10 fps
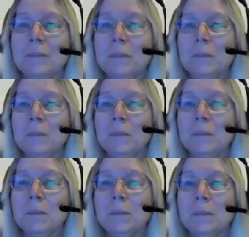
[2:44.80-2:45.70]

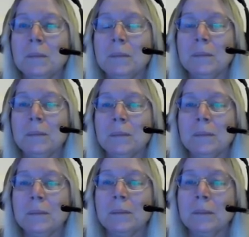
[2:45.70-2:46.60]

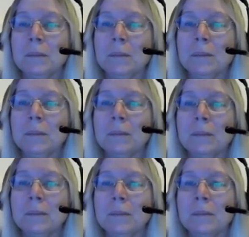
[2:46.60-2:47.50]

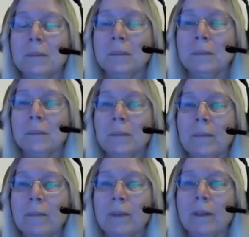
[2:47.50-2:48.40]

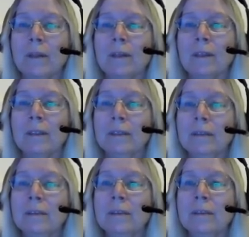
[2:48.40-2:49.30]

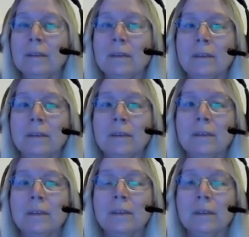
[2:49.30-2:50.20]

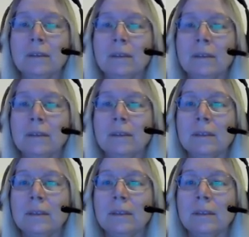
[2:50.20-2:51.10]

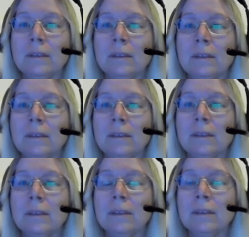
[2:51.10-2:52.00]

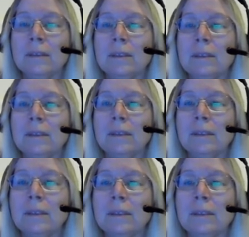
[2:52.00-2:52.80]
(silent)